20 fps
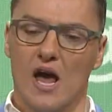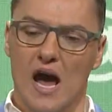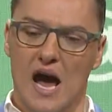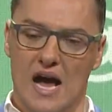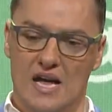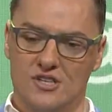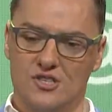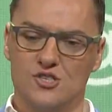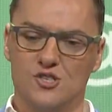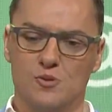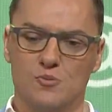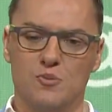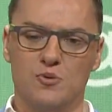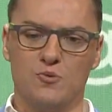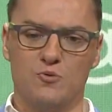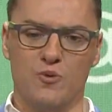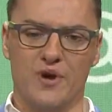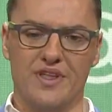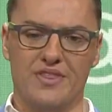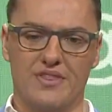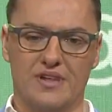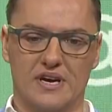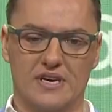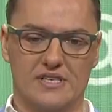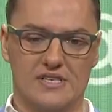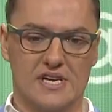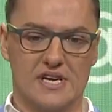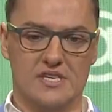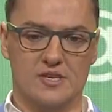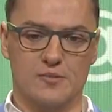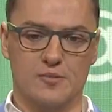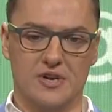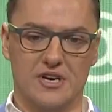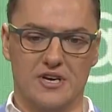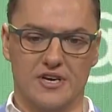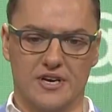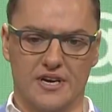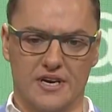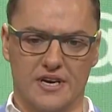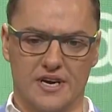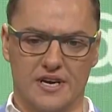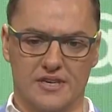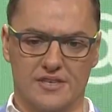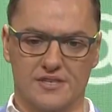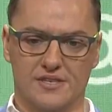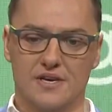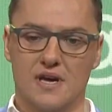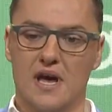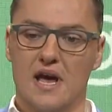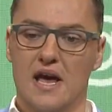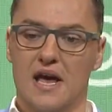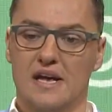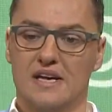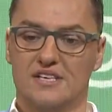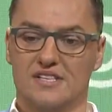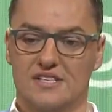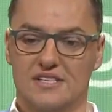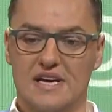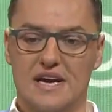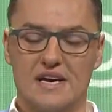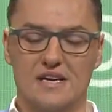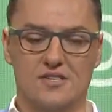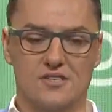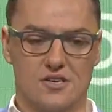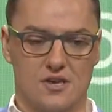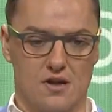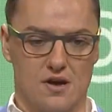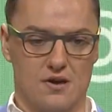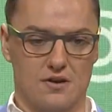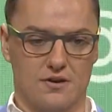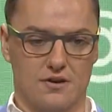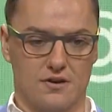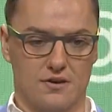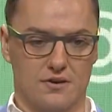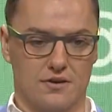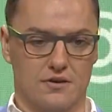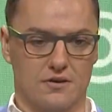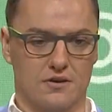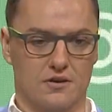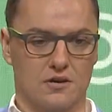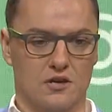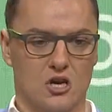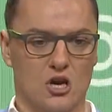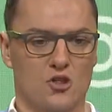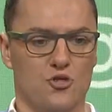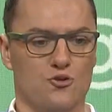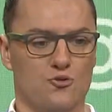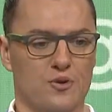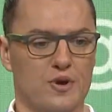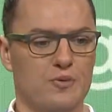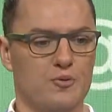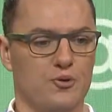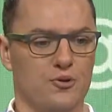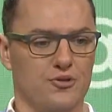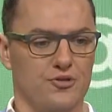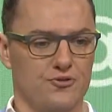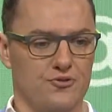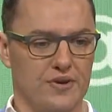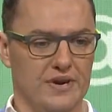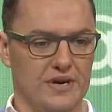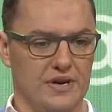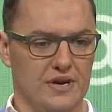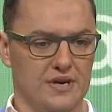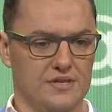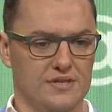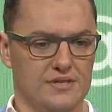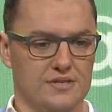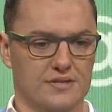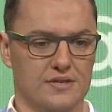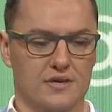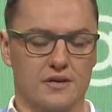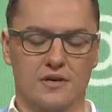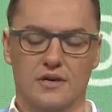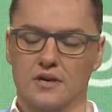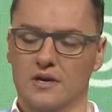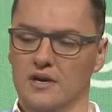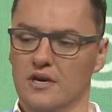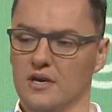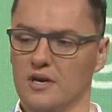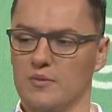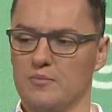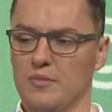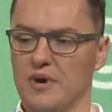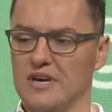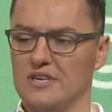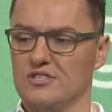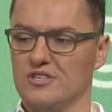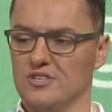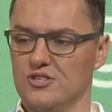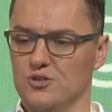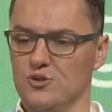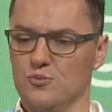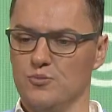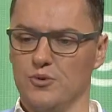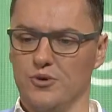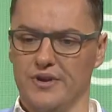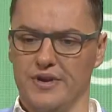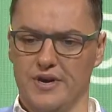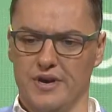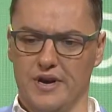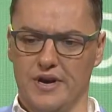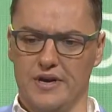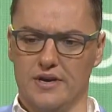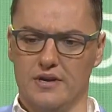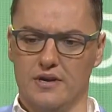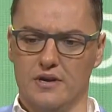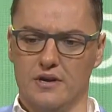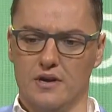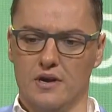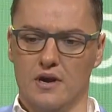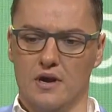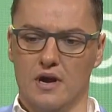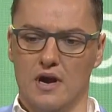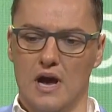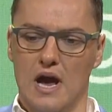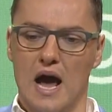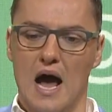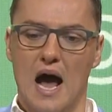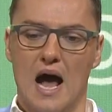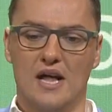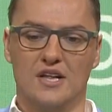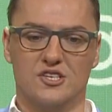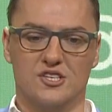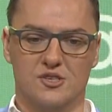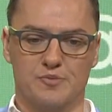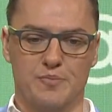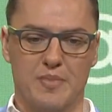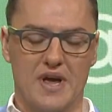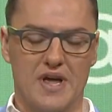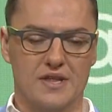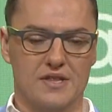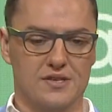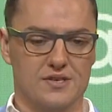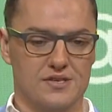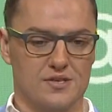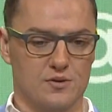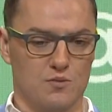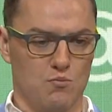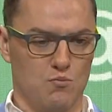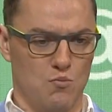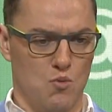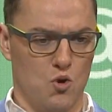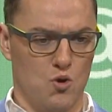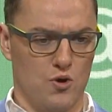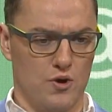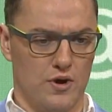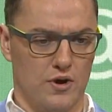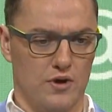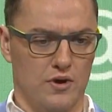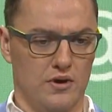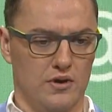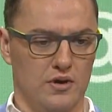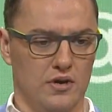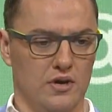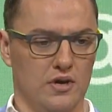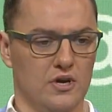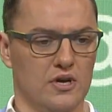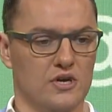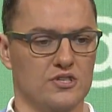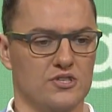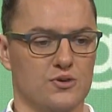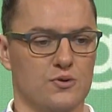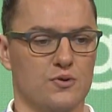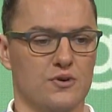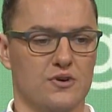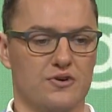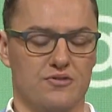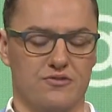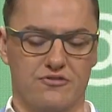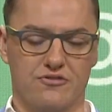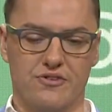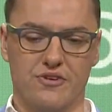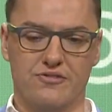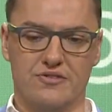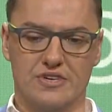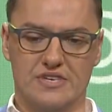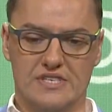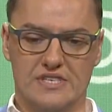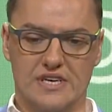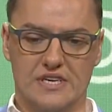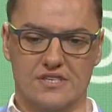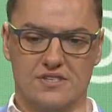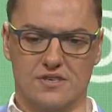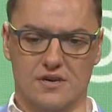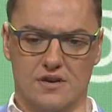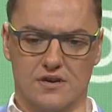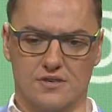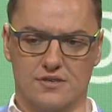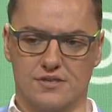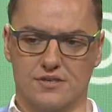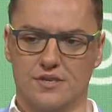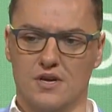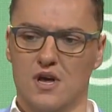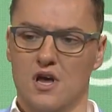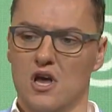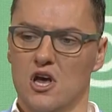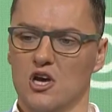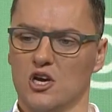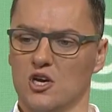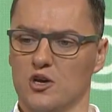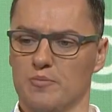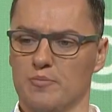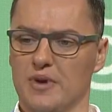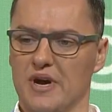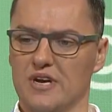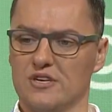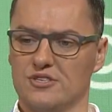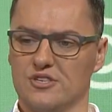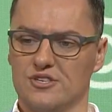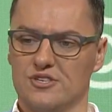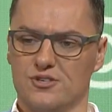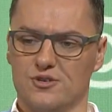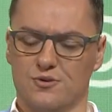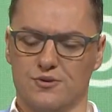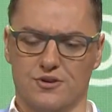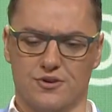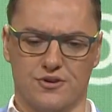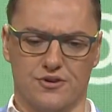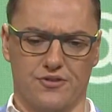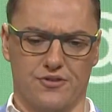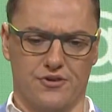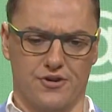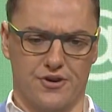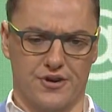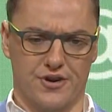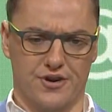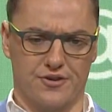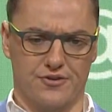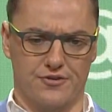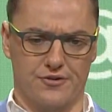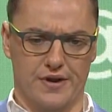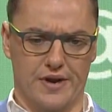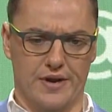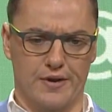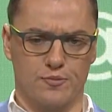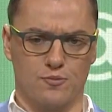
And someone with accessibility needs stays longer, 3.3 nights compared to 2.9, and spends more, $256 compared to $233.